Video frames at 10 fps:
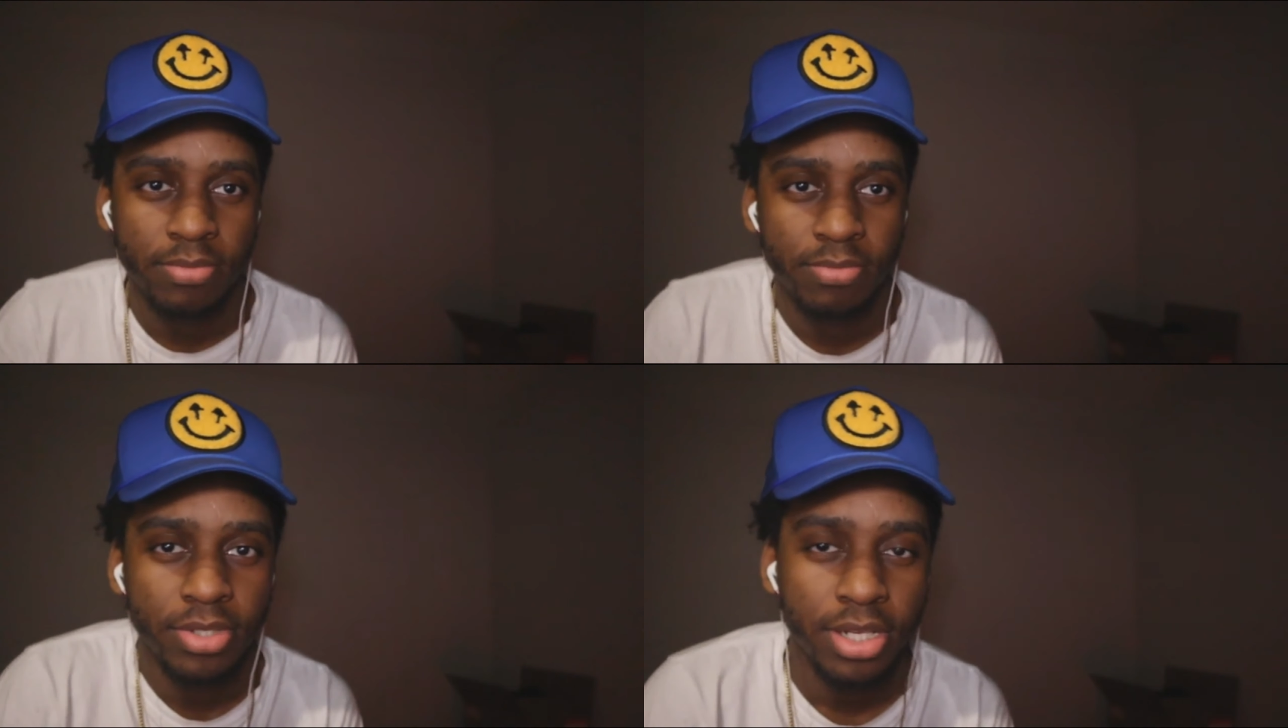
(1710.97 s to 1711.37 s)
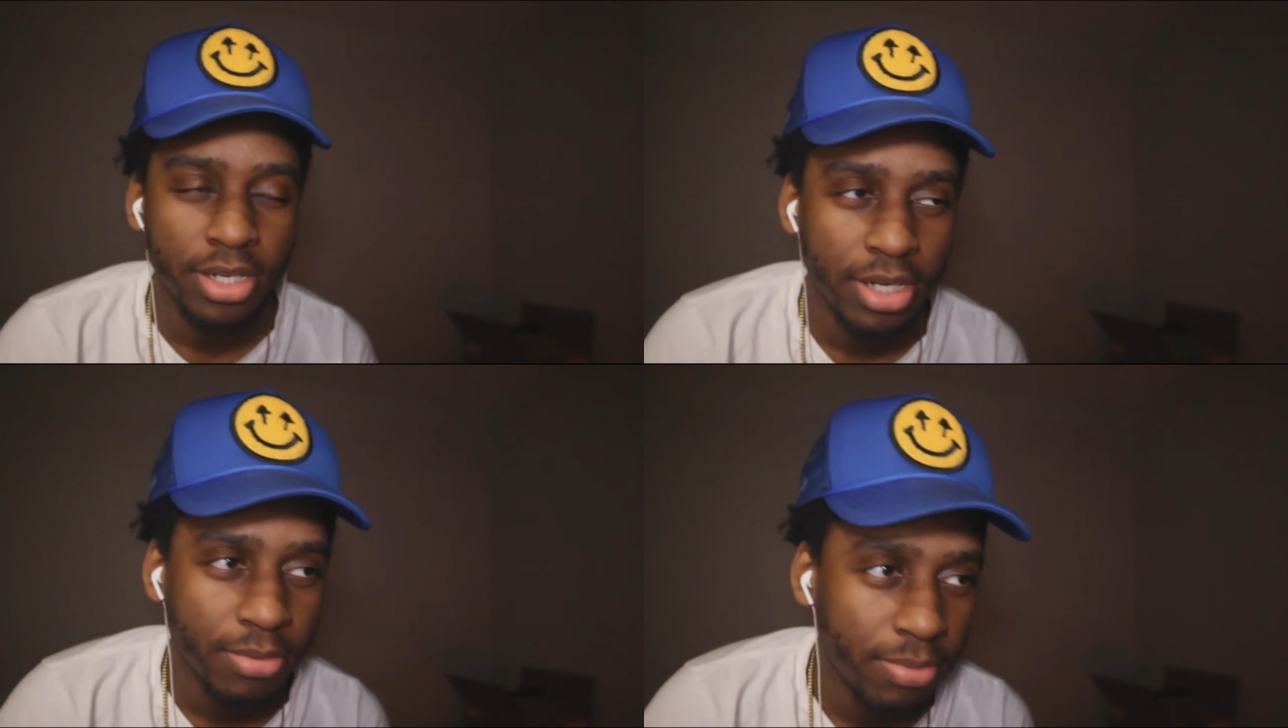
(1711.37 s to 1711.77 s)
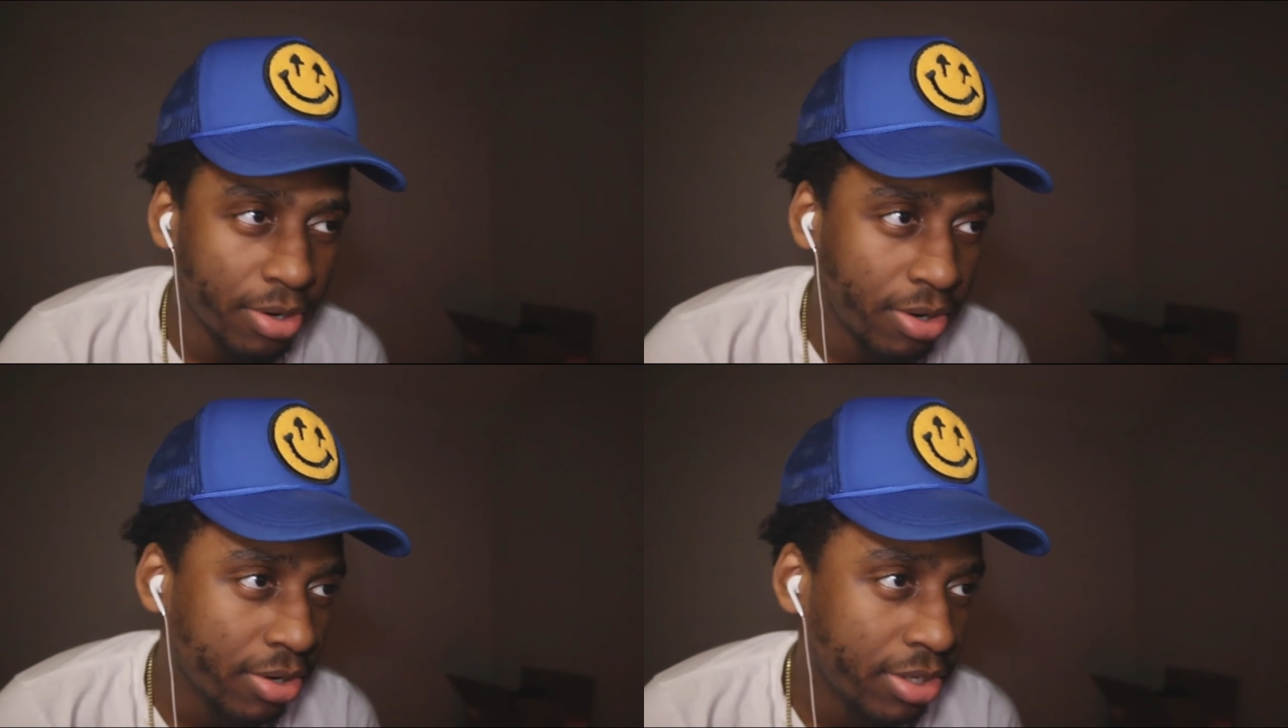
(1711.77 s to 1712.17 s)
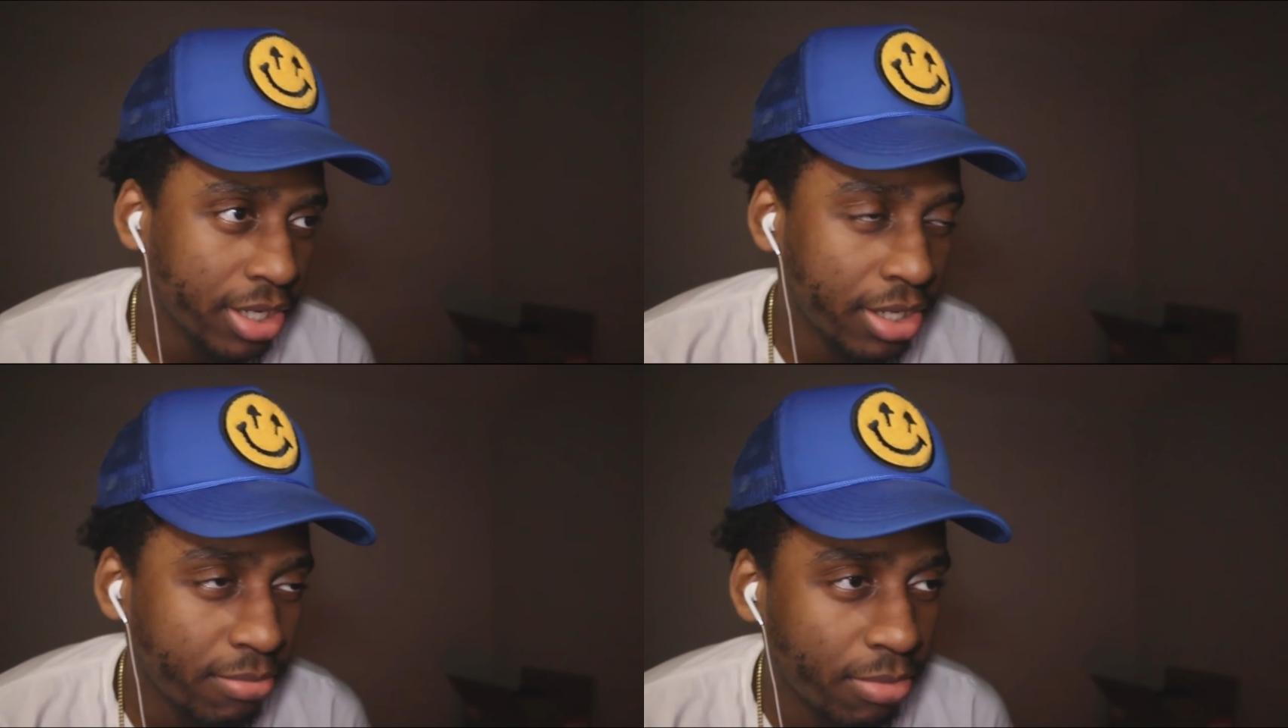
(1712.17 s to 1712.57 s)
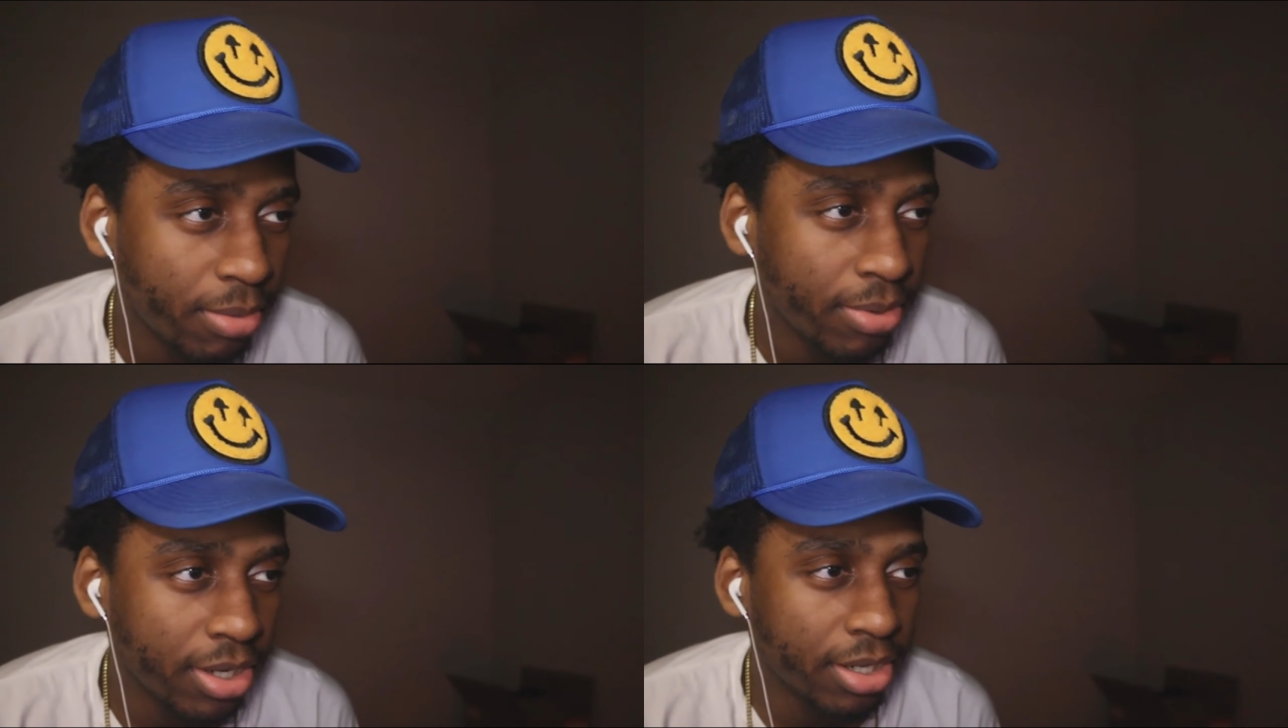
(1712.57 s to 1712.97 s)
Yep, nothing in there but hard
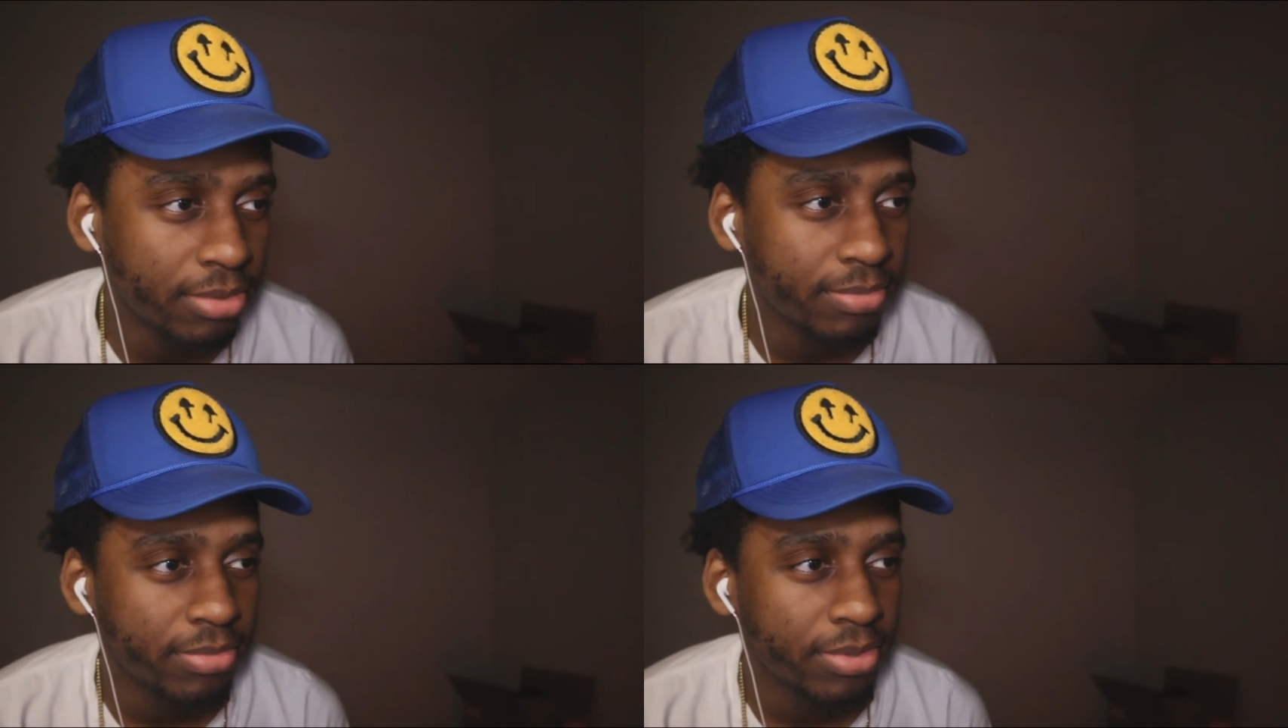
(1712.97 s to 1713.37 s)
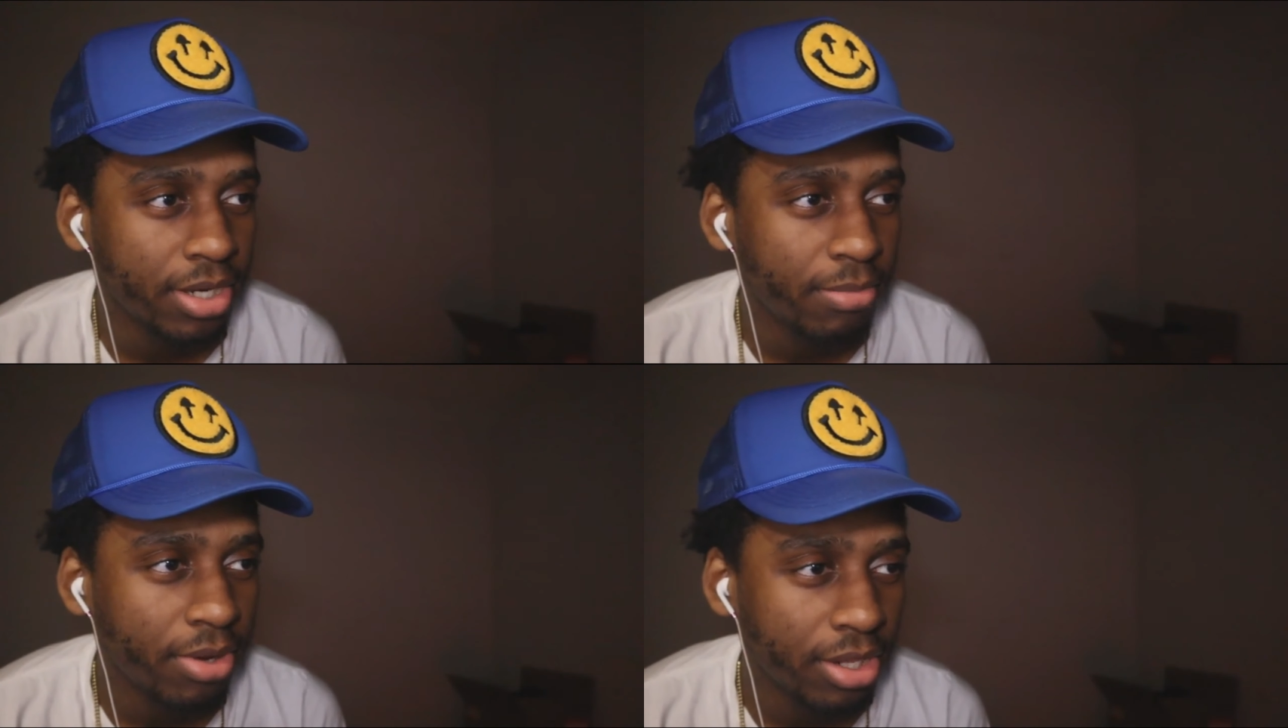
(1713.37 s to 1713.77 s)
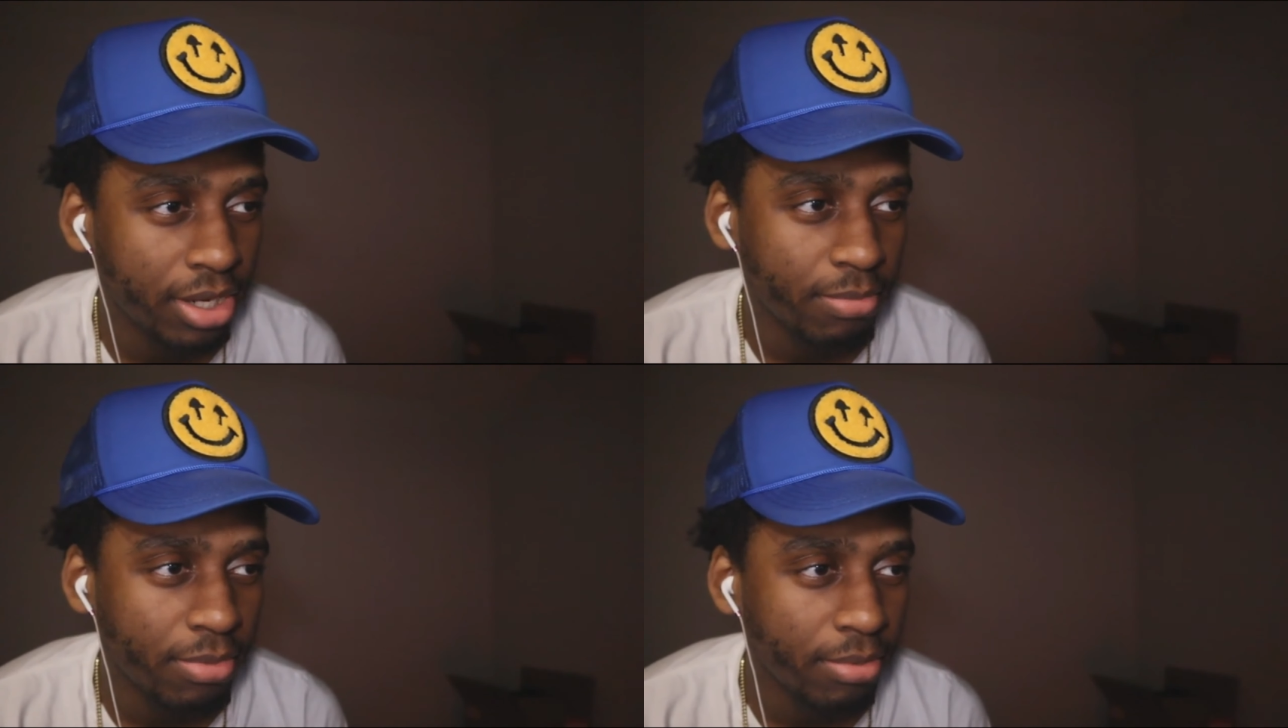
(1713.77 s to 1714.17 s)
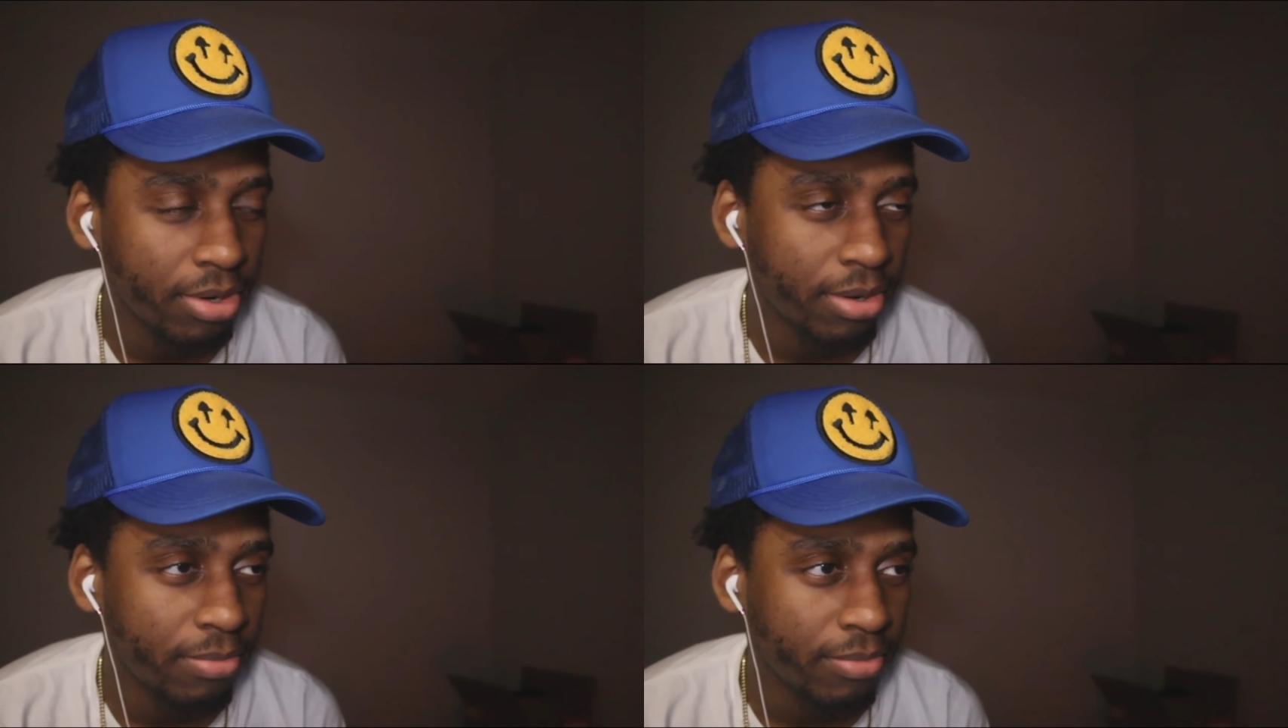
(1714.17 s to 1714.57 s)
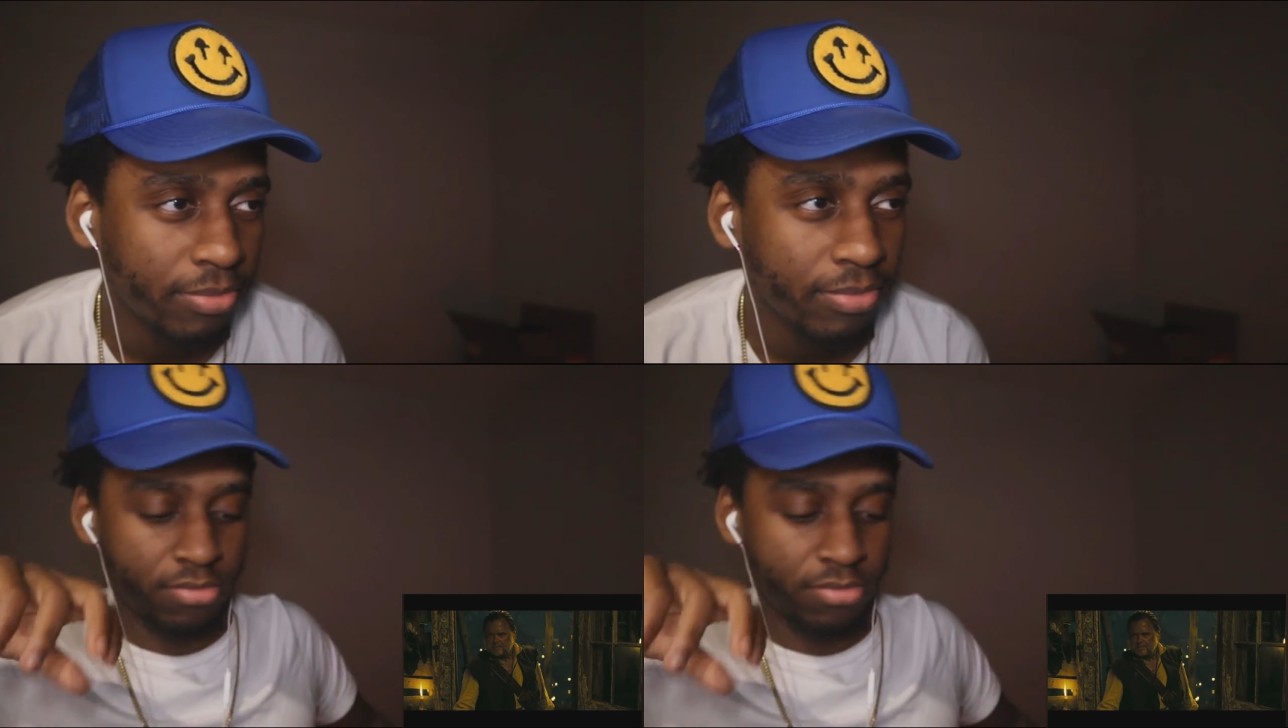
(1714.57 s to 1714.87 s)
bubblegum, and I'm all out of bubblegum.